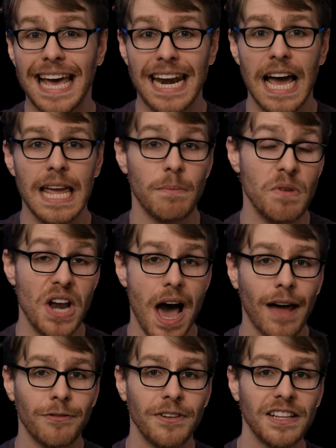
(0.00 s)
and I am
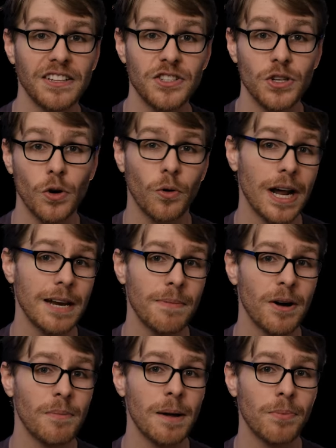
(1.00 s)
not feeling so great about my